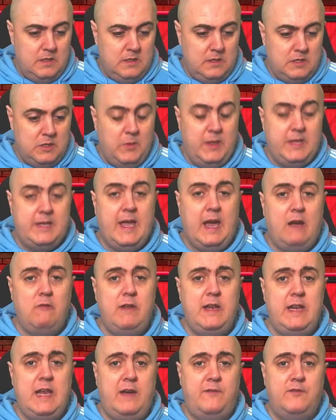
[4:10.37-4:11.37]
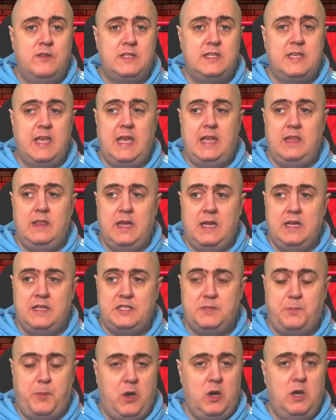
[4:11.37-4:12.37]
So with Gary Neville saying that
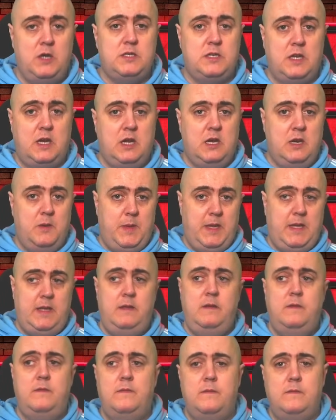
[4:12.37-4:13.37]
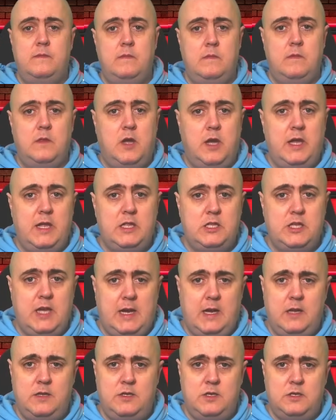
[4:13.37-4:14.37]
Spurs are going to be title
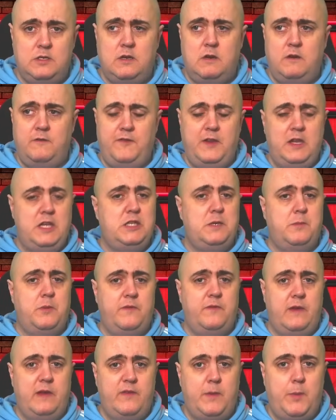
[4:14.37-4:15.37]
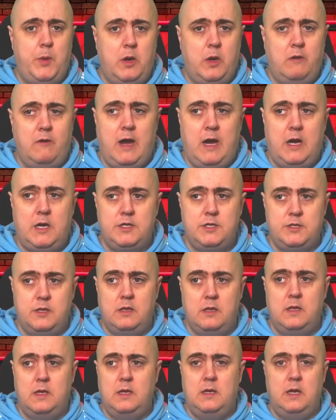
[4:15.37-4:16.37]
challengers or finish above Liverpool or
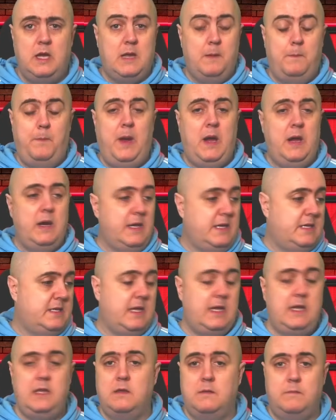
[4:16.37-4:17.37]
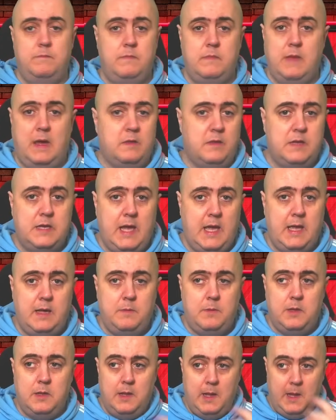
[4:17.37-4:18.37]
Arsenal. I can barely see them down the
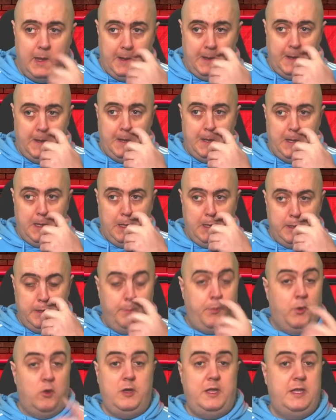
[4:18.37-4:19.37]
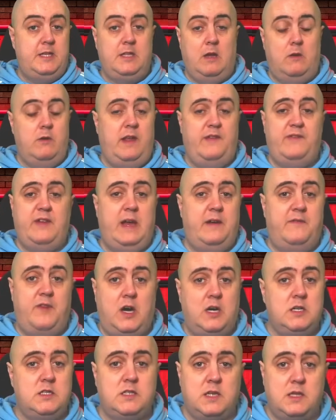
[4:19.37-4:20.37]
table. The bookies don't even have
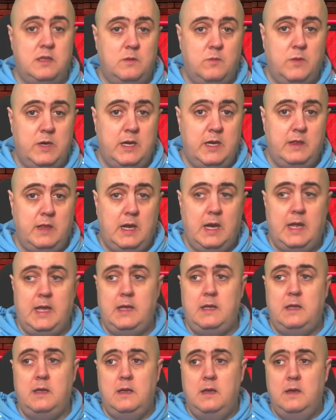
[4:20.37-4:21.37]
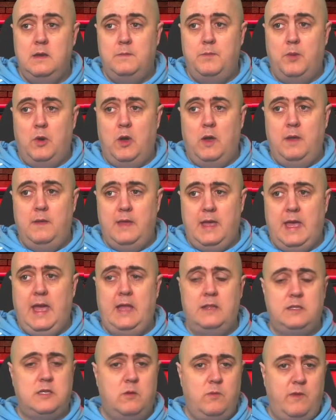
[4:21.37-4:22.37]
odds on them winning the league. But
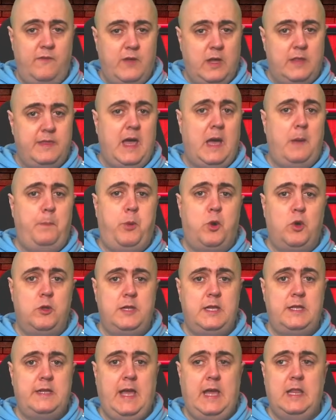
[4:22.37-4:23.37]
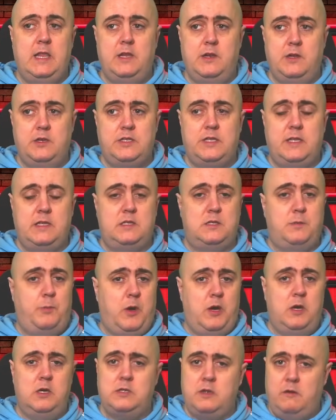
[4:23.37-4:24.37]
again, so we've got that pundit telling us that
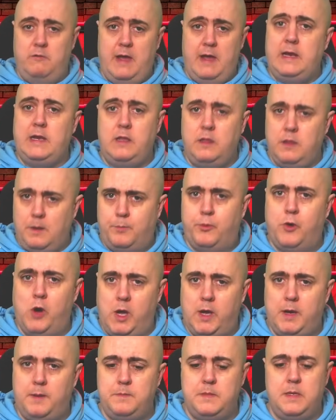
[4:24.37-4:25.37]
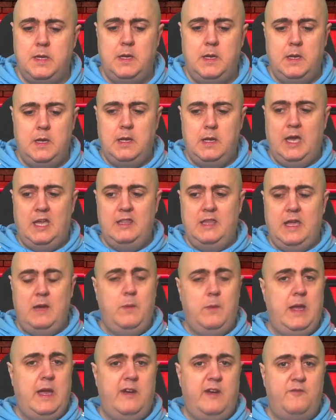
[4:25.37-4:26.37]
Spurs are ready. They're primed. And then
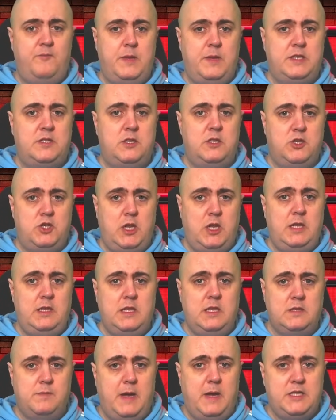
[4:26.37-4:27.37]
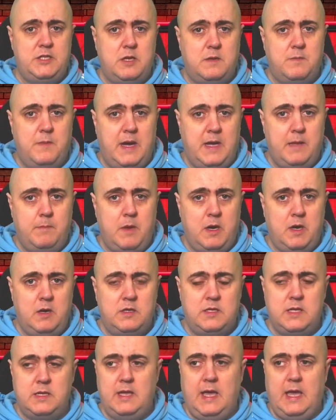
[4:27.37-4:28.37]
we have Mister Genius Magic Man
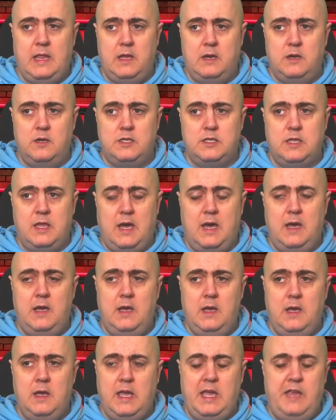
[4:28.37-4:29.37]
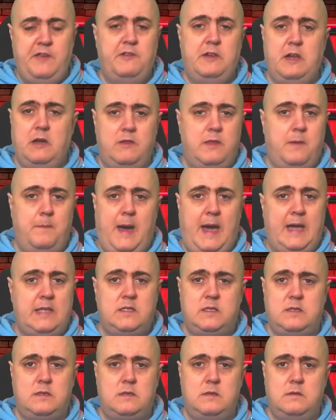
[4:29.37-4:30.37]
Merson telling us that even though the
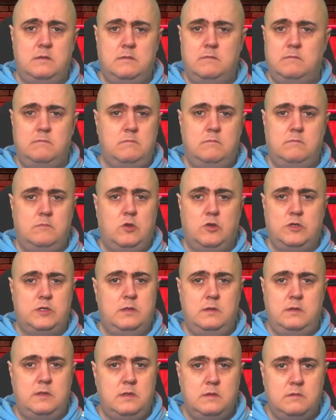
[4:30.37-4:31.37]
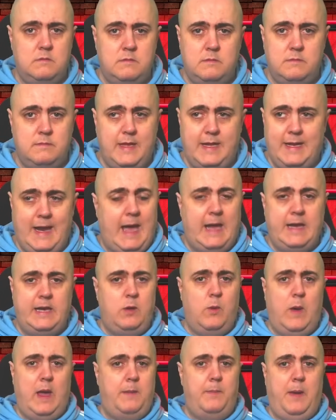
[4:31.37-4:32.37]
maths doesn't in
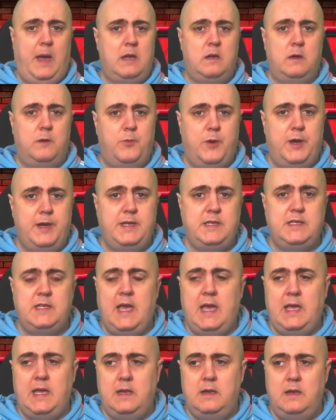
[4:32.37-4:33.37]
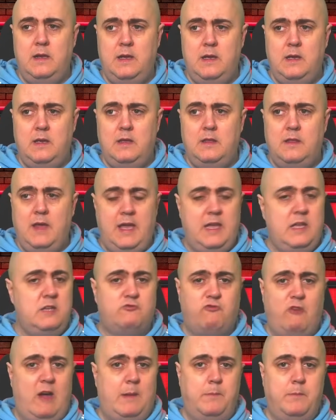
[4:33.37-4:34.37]
any way back up what he's saying, that his
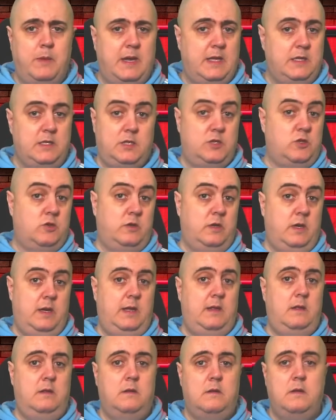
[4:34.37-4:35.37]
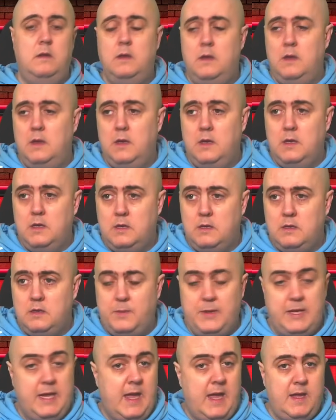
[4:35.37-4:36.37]
ramblings are suddenly
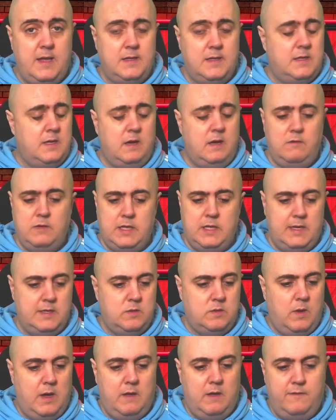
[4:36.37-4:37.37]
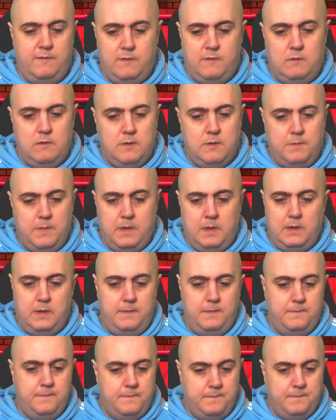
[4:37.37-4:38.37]
to be taken seriously as well. Fuck me.